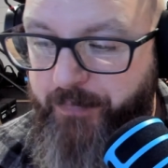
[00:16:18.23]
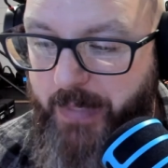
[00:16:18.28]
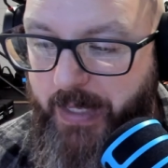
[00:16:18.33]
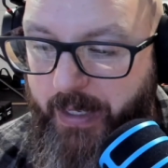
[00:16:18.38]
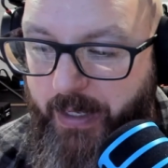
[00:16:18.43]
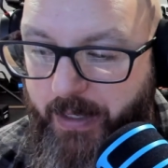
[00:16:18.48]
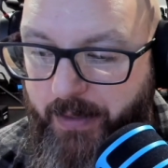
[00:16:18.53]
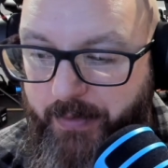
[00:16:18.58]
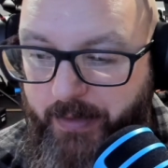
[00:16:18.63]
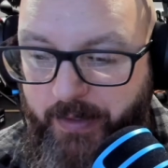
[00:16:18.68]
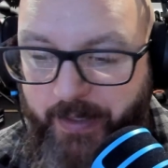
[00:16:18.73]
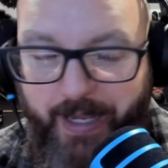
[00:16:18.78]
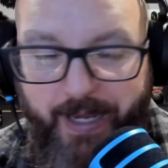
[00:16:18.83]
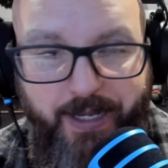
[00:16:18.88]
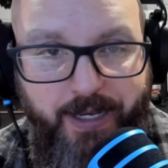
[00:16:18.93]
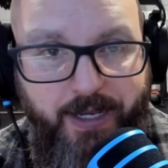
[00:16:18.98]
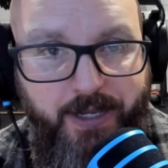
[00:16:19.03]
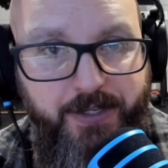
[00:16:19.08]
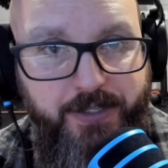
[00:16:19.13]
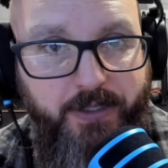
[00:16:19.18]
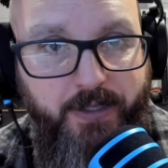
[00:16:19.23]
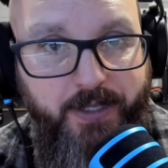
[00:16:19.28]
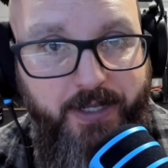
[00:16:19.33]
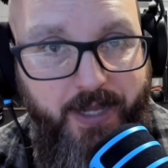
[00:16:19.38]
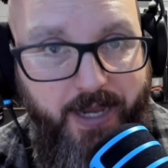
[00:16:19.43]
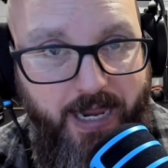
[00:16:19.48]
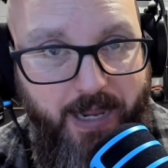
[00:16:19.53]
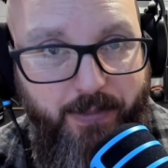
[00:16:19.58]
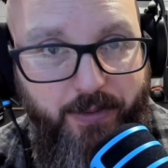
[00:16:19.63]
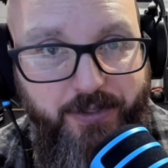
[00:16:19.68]
The ladies,
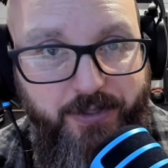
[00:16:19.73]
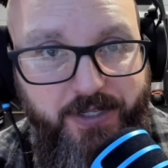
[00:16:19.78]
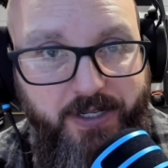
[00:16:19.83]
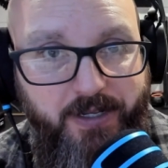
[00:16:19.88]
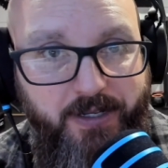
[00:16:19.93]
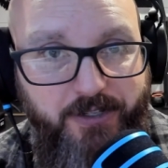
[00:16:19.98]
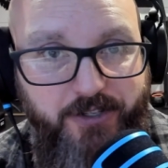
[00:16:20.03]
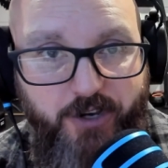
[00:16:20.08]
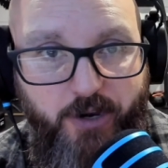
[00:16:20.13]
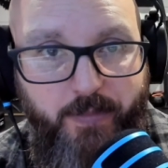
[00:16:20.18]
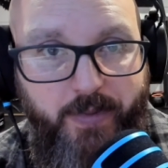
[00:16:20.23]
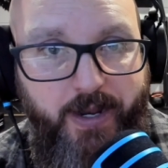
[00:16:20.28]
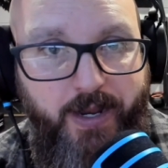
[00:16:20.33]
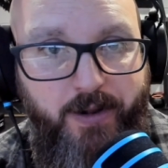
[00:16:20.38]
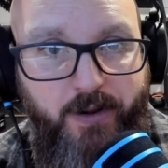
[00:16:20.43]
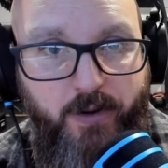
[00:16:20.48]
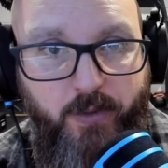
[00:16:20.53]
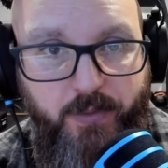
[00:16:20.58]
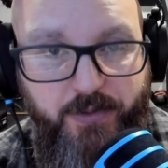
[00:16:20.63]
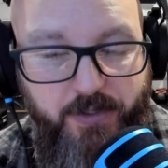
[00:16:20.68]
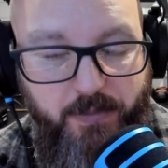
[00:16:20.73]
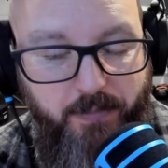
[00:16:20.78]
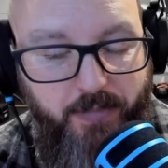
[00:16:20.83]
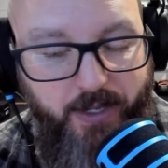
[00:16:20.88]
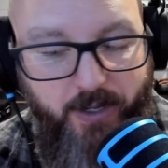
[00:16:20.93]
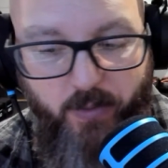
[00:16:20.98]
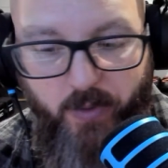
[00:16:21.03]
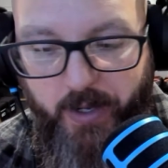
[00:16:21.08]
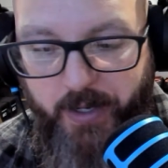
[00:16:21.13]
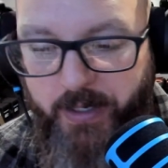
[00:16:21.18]
Linda Hamilton in Terminator was a
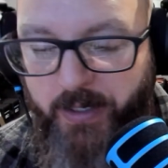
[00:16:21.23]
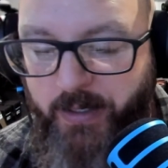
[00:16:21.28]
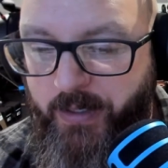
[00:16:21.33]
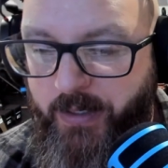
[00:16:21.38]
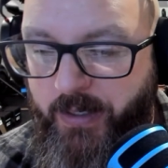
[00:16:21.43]
big one,